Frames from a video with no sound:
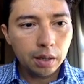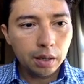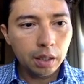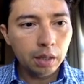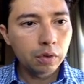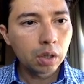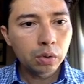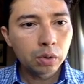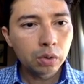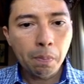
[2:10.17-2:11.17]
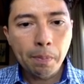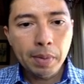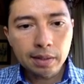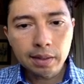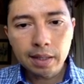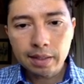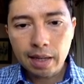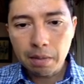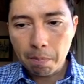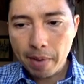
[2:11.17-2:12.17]
If you go to business
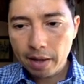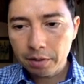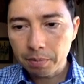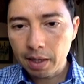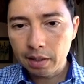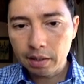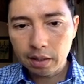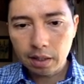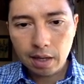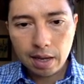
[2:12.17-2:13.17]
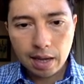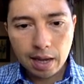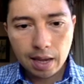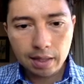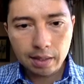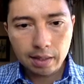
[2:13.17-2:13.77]
and investment and